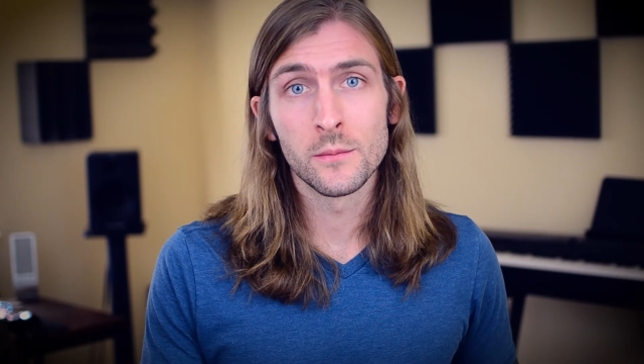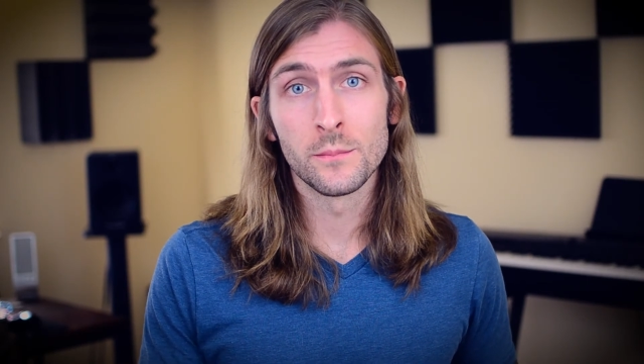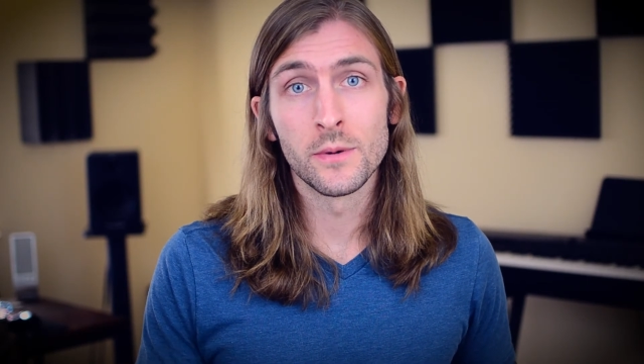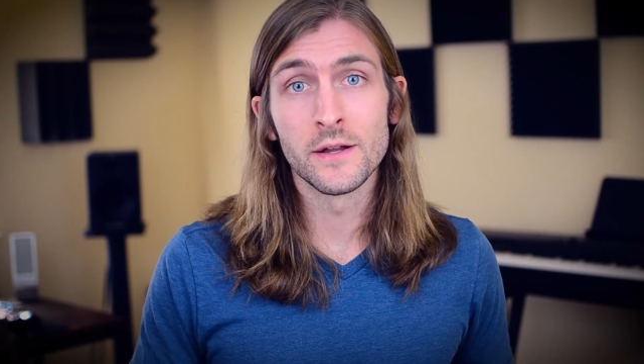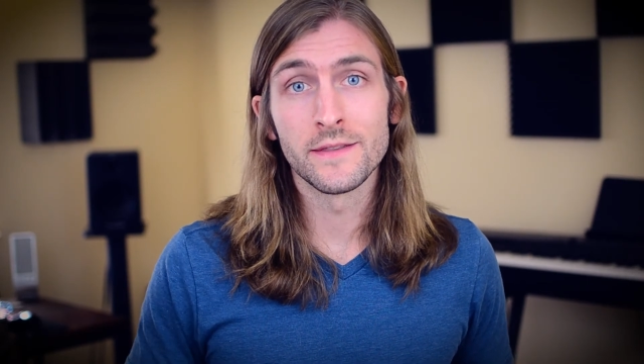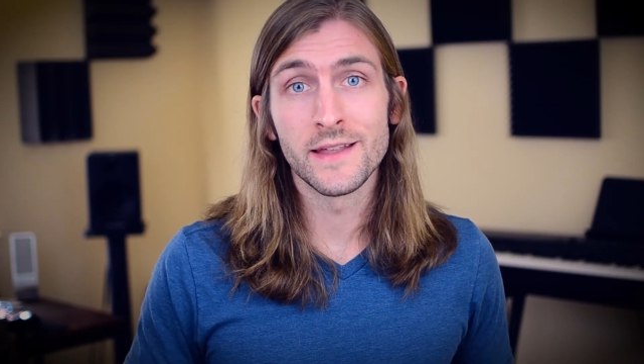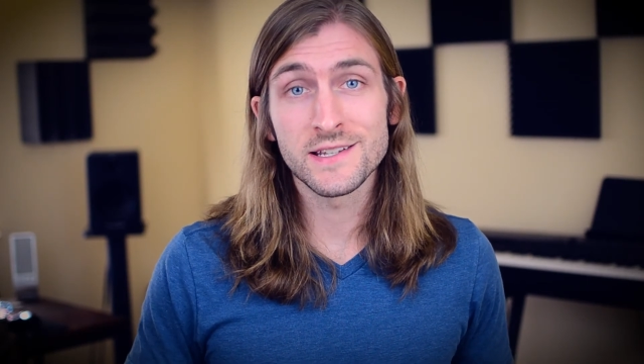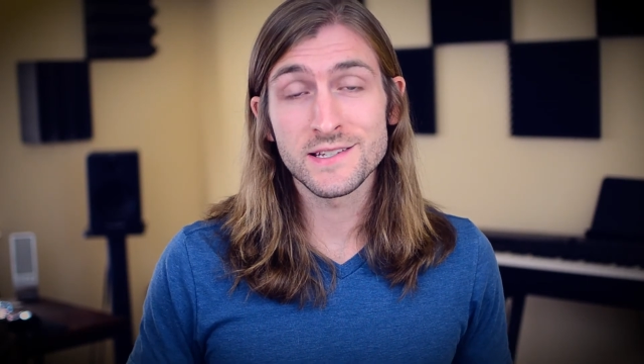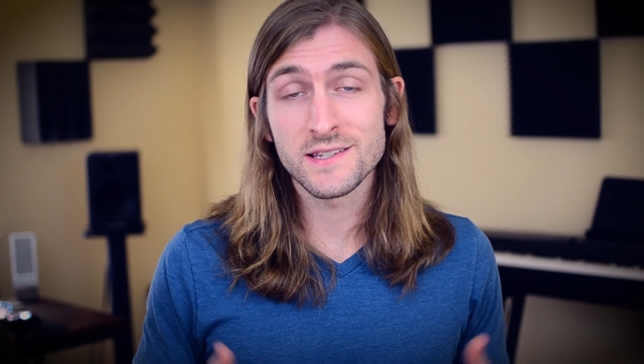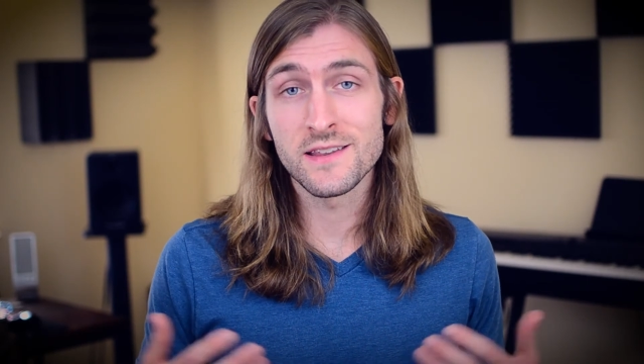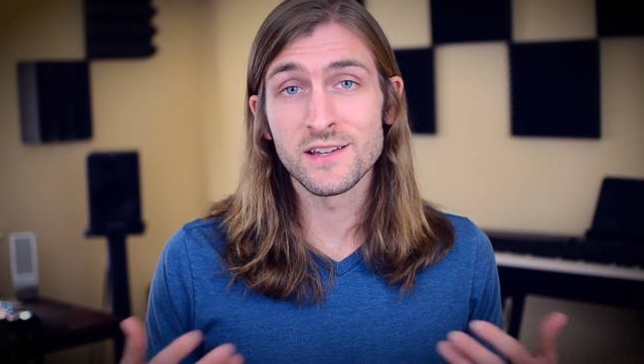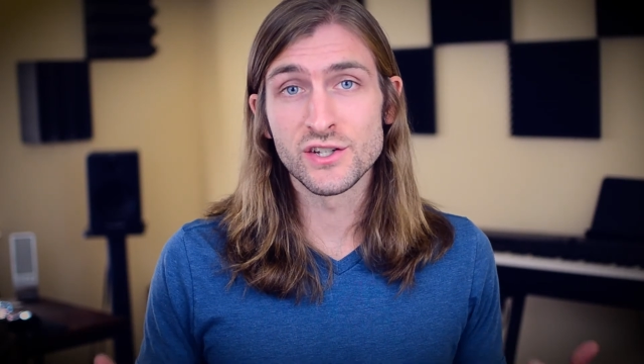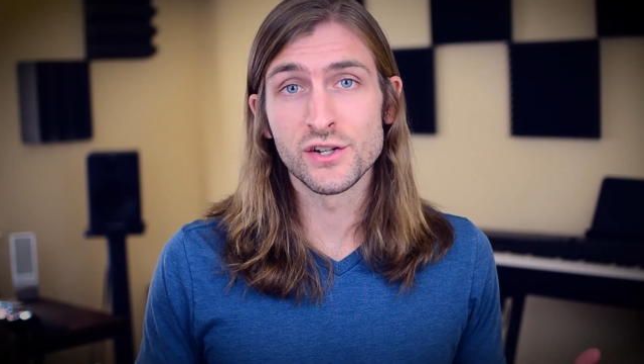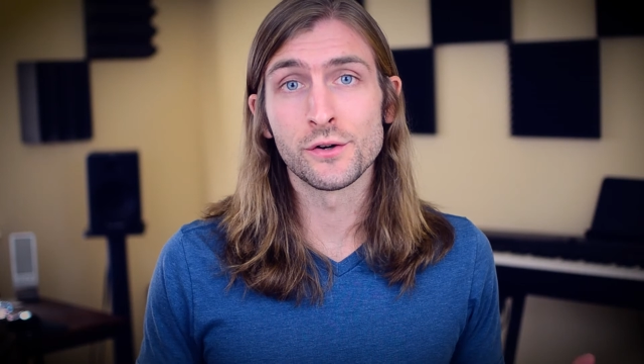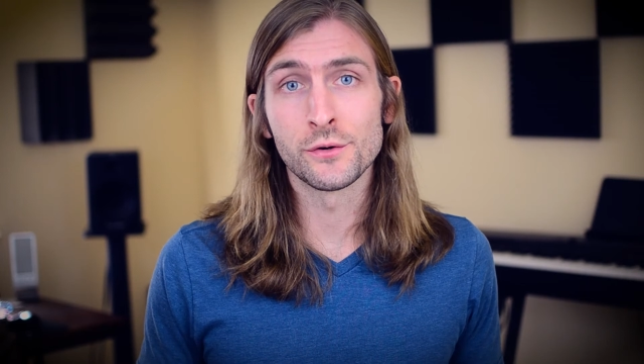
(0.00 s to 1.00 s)
but that's
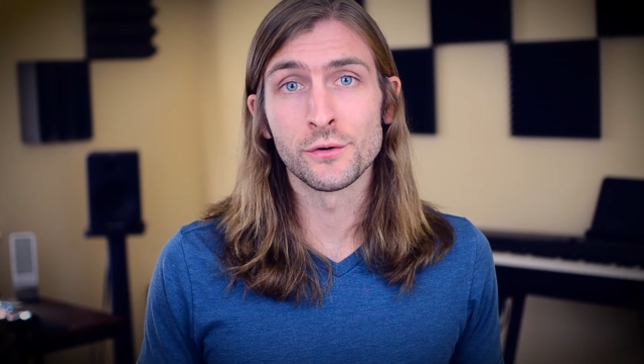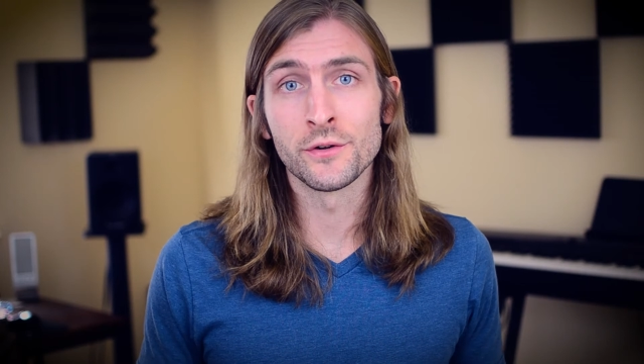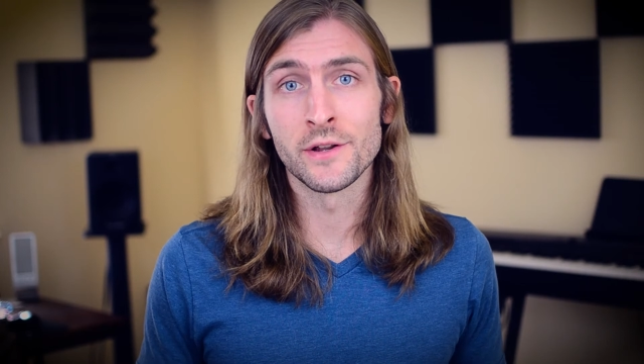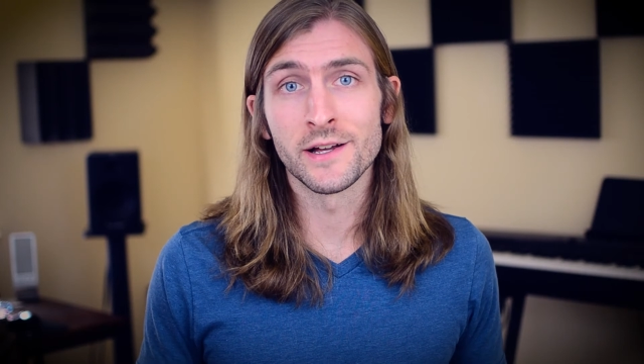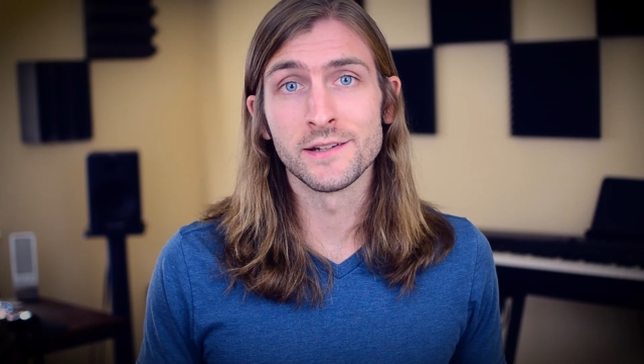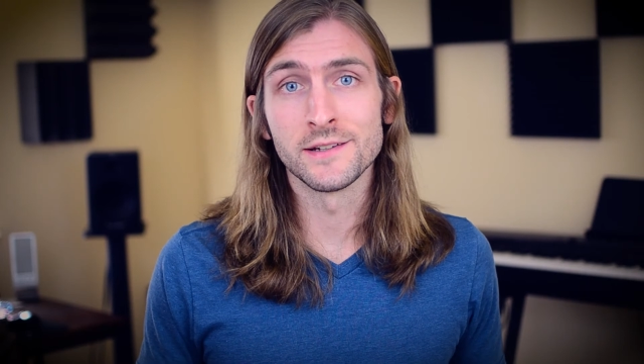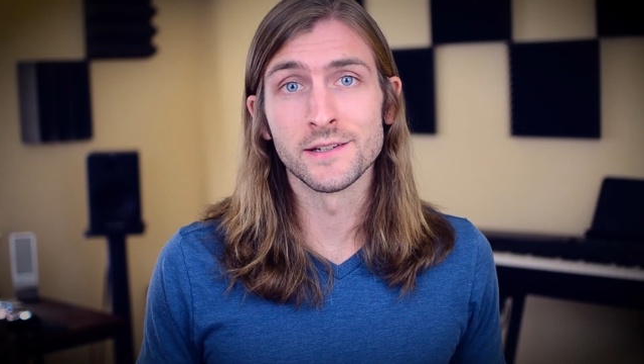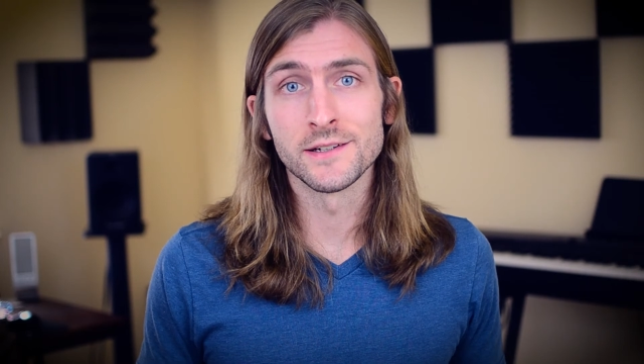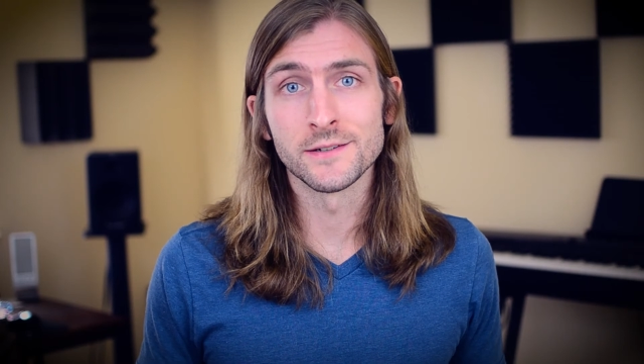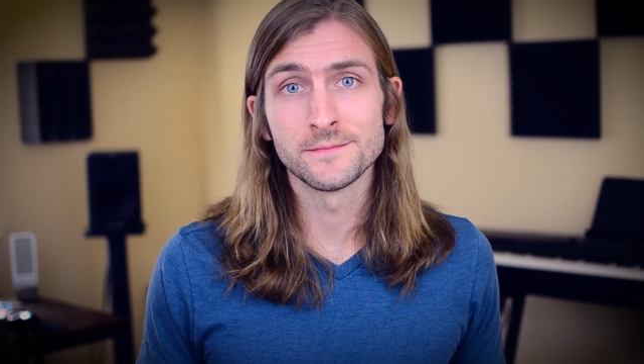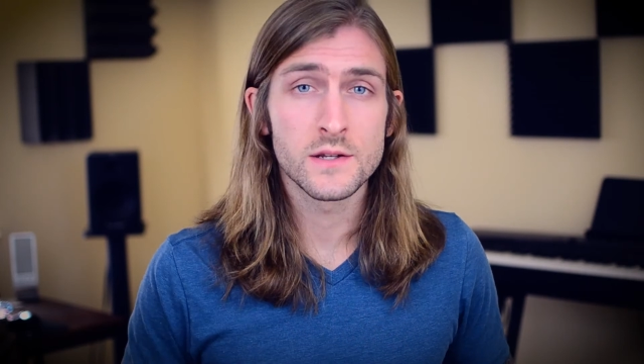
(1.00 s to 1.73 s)
the general idea.